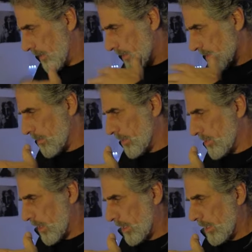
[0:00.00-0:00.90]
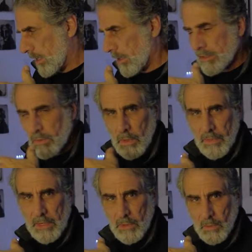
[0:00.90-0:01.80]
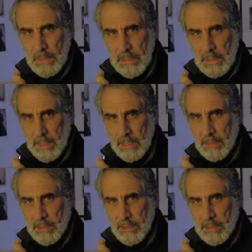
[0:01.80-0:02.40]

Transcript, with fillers: And this image right here is one that I really like a